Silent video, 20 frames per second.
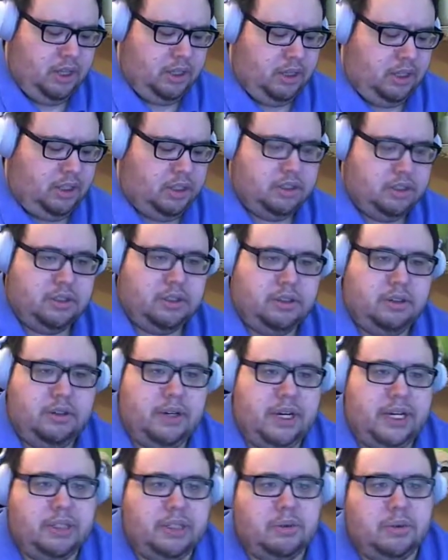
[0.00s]
these
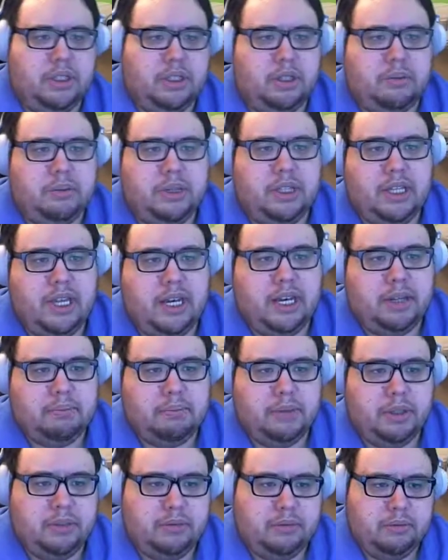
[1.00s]
grades were a little bit late,
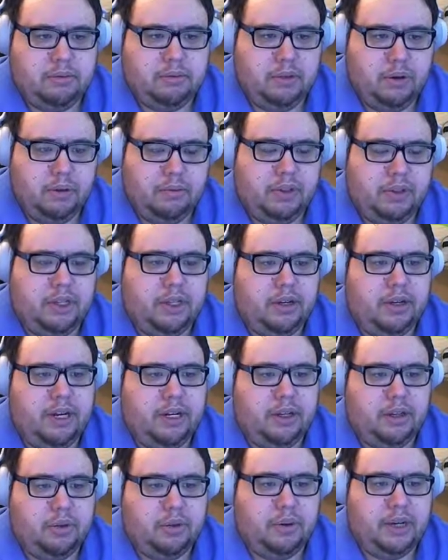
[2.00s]
but hopefully they're
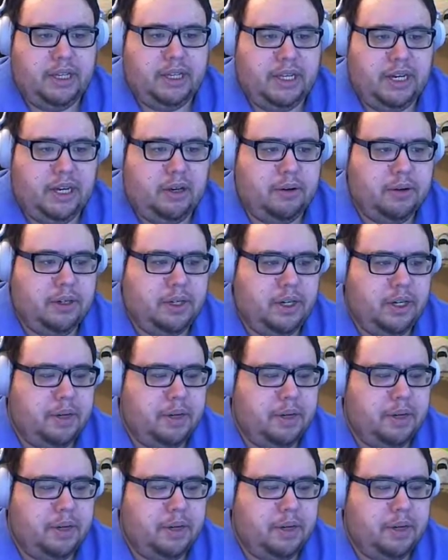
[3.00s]
out of the way now.